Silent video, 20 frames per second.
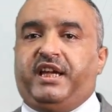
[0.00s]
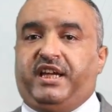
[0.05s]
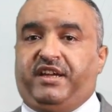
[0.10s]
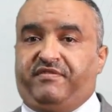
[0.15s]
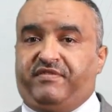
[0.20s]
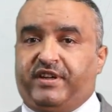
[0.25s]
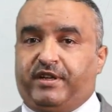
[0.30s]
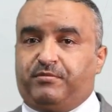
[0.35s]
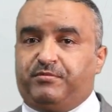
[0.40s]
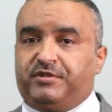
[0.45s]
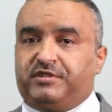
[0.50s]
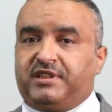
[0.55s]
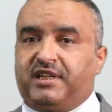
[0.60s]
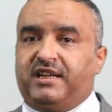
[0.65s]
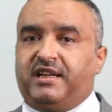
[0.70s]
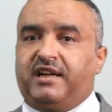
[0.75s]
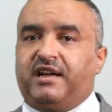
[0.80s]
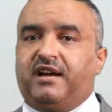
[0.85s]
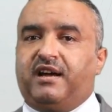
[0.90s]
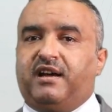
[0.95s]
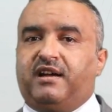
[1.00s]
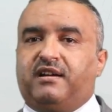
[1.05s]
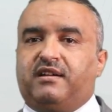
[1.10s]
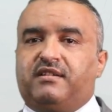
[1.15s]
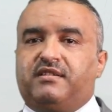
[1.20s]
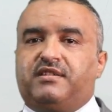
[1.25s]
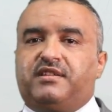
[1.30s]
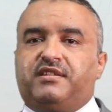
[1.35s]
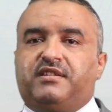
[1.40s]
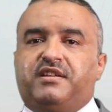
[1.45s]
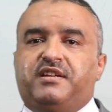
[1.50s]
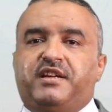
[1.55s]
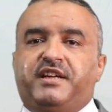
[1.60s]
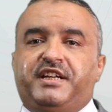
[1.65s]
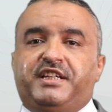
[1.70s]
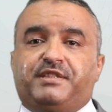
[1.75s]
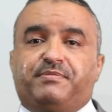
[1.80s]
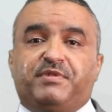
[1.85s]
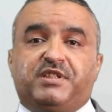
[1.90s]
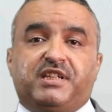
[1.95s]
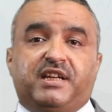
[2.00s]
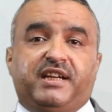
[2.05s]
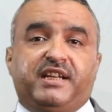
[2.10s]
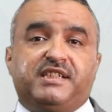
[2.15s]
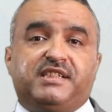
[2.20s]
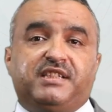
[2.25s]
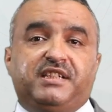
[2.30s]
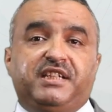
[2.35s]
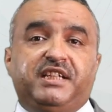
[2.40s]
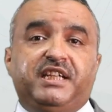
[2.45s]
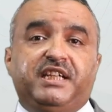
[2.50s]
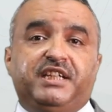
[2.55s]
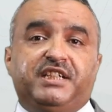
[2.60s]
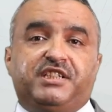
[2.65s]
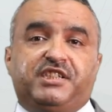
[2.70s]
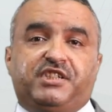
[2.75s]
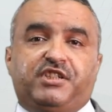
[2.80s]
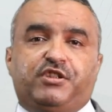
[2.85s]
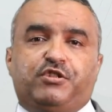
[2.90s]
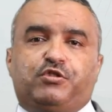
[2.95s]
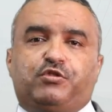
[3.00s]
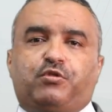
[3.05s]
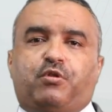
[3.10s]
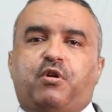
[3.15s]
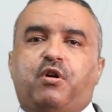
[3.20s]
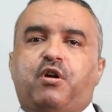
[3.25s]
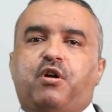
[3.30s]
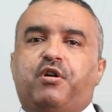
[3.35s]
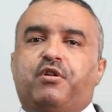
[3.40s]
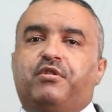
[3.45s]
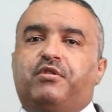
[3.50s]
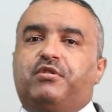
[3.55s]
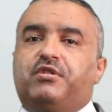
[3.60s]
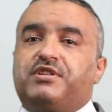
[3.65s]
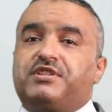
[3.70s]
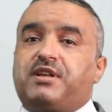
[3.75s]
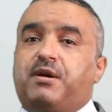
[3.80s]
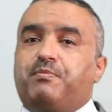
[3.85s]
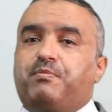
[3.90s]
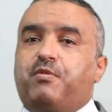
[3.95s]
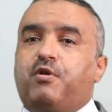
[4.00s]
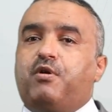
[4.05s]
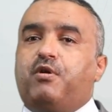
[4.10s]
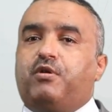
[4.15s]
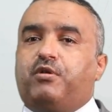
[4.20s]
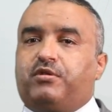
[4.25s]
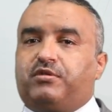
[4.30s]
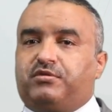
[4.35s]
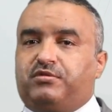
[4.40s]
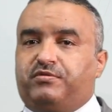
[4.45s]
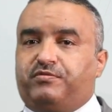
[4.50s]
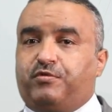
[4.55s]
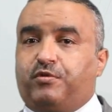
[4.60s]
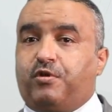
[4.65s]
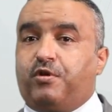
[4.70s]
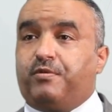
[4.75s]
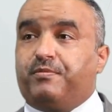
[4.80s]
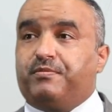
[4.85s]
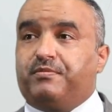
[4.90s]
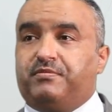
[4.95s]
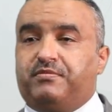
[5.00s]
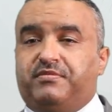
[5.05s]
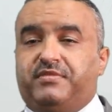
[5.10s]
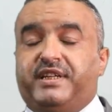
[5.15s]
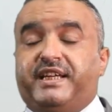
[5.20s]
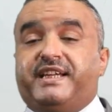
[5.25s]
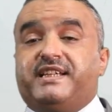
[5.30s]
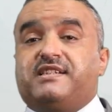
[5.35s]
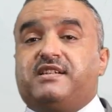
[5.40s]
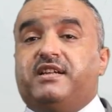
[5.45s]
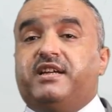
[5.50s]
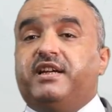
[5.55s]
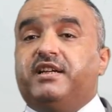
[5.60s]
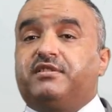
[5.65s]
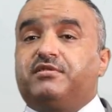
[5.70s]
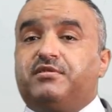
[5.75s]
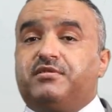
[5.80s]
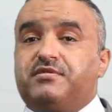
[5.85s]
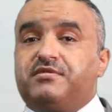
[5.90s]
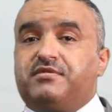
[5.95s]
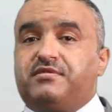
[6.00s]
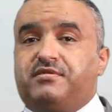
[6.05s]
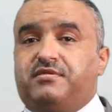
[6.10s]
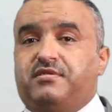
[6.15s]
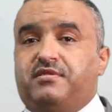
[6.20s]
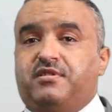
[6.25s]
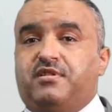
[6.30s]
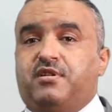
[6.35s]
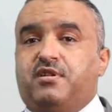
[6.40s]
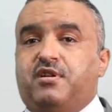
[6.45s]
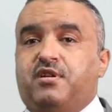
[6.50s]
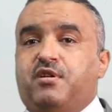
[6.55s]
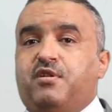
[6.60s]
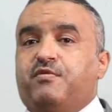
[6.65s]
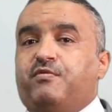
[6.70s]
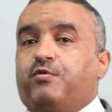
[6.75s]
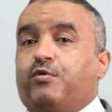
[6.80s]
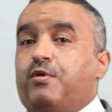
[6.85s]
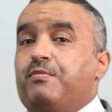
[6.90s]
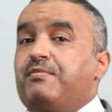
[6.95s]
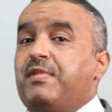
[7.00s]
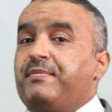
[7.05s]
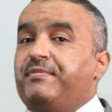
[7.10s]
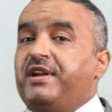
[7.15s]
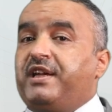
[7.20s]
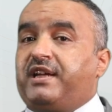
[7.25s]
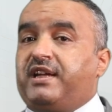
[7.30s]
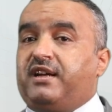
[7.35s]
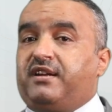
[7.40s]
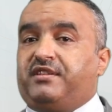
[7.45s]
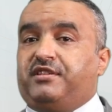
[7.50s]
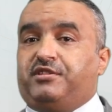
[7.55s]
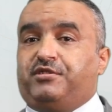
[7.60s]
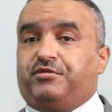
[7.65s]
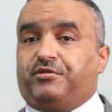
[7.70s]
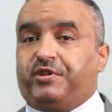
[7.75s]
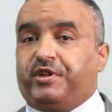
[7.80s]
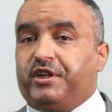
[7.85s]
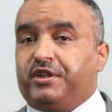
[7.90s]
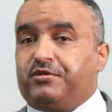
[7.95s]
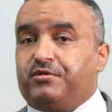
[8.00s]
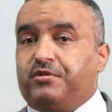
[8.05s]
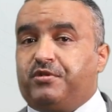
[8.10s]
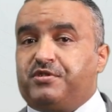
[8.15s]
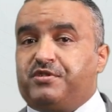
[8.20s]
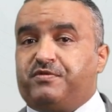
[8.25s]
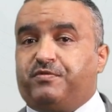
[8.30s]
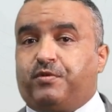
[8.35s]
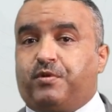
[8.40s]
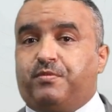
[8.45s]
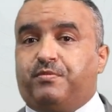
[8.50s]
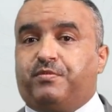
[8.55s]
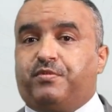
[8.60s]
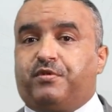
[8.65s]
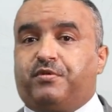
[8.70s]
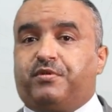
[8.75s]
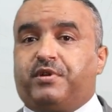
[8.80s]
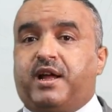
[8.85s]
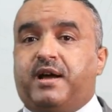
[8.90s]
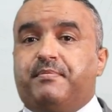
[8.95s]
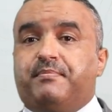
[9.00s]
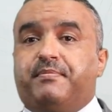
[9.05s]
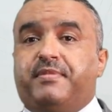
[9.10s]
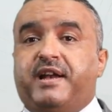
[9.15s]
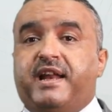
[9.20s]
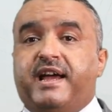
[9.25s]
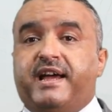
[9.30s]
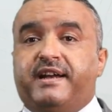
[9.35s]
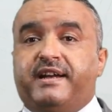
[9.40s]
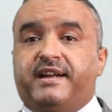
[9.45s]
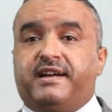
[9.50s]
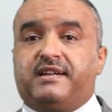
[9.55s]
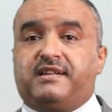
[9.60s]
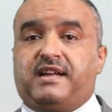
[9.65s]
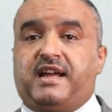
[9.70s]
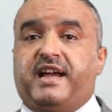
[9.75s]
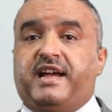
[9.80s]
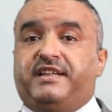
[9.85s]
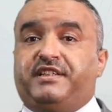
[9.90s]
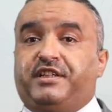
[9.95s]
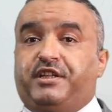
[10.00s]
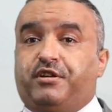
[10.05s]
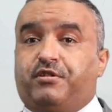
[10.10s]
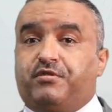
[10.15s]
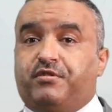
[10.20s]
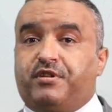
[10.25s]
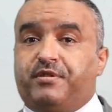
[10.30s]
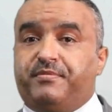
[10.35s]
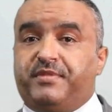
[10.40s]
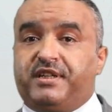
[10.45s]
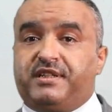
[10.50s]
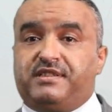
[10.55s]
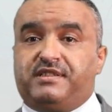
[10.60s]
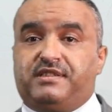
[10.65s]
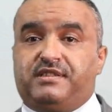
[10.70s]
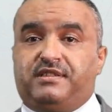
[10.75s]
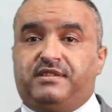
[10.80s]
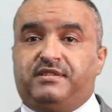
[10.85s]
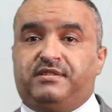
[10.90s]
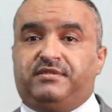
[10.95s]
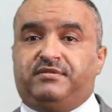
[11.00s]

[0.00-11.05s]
Environmental health specialists need strong support from legislators, from public health educators, from program planners and economists,